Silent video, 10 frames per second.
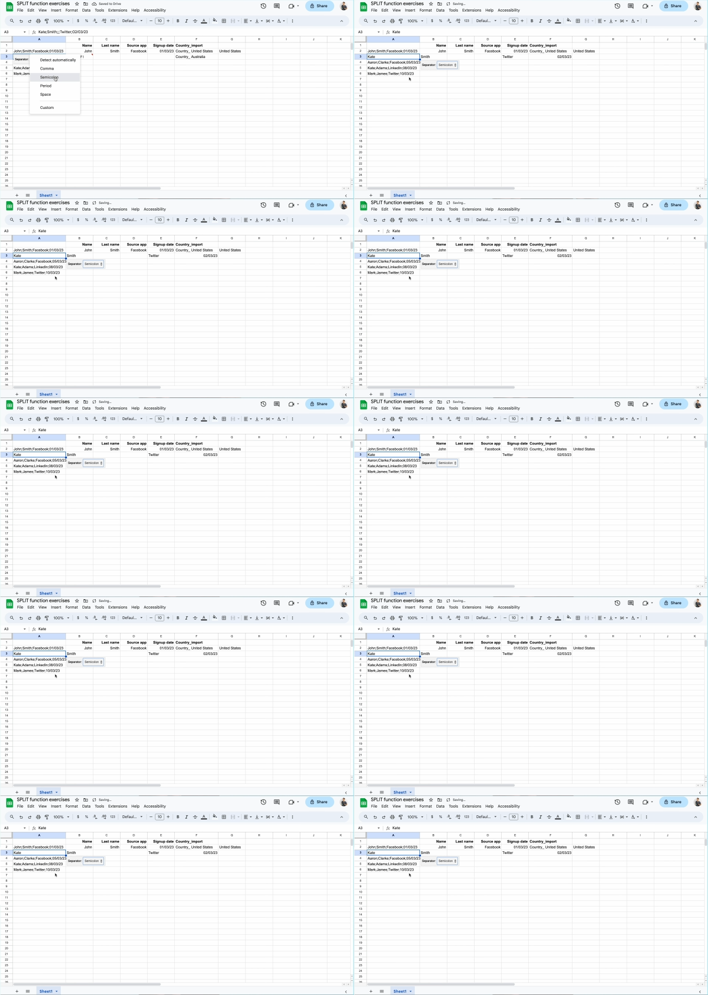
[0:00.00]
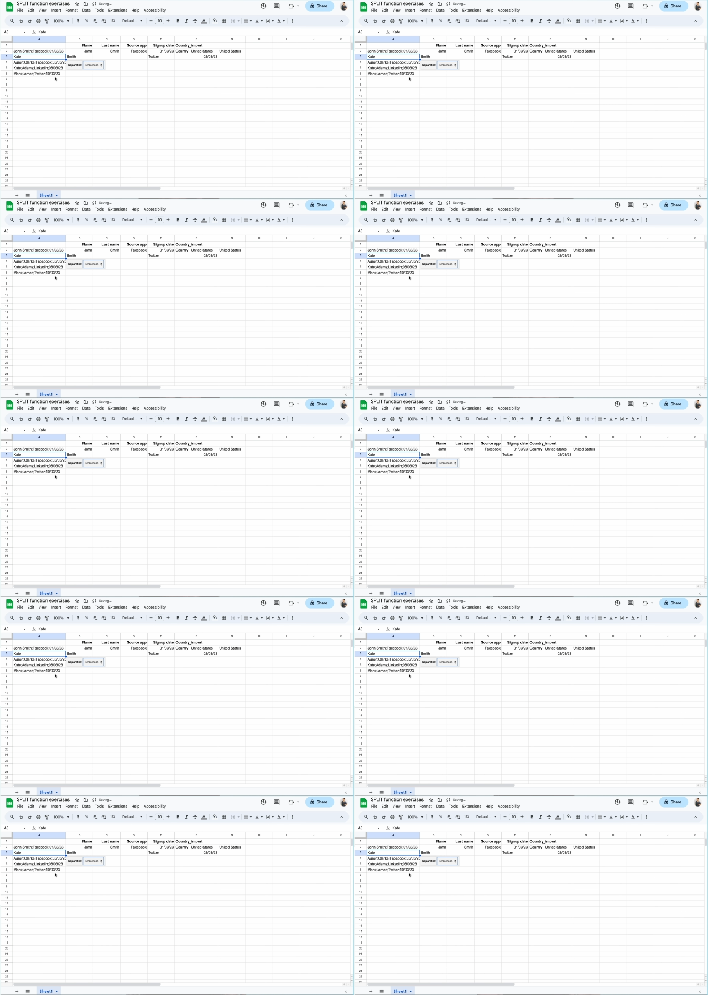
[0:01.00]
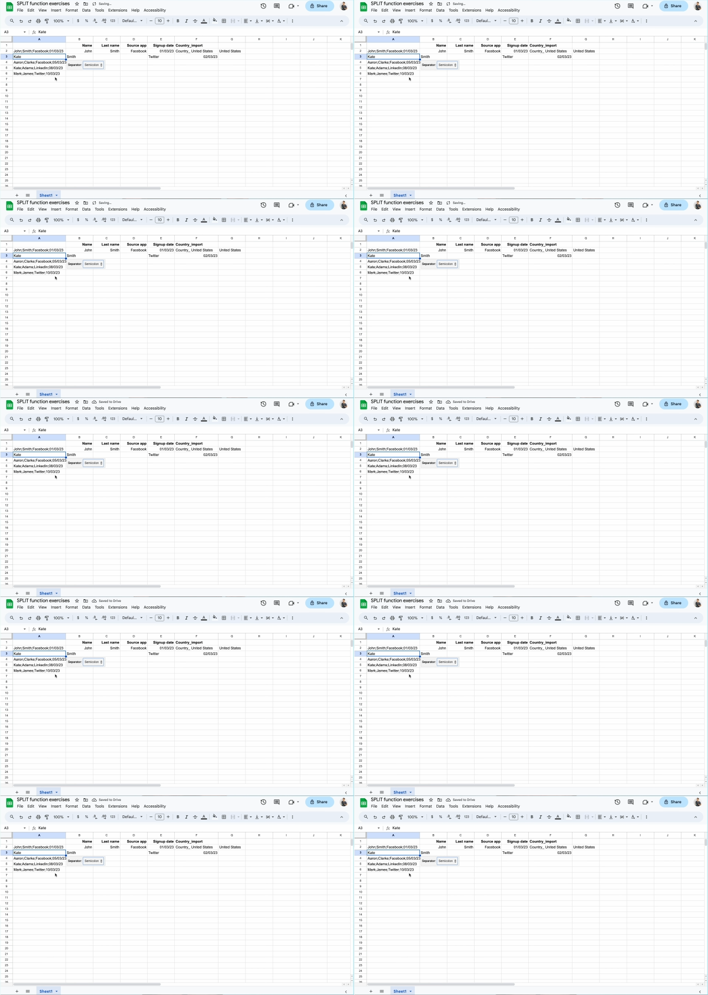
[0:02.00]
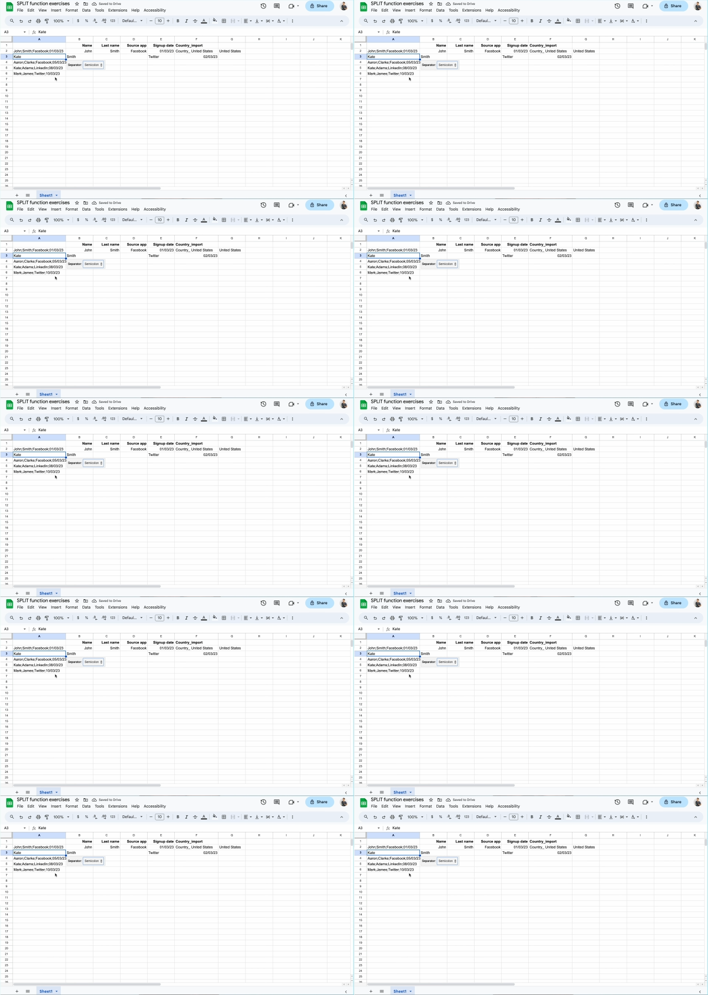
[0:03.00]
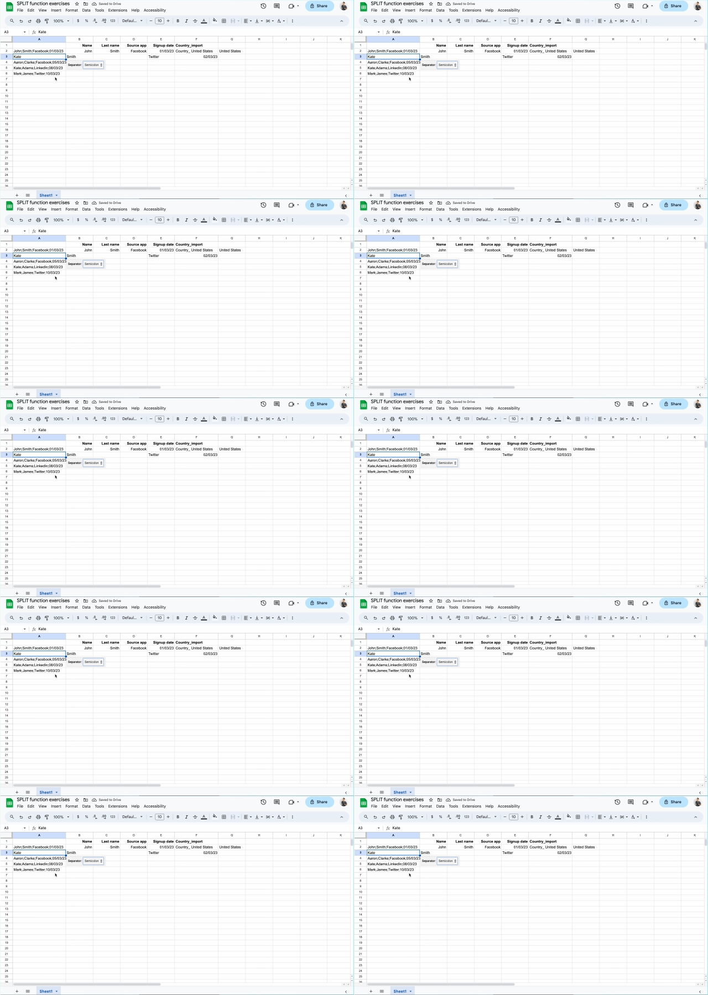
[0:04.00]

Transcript: No face is visible, so there are no lips to read.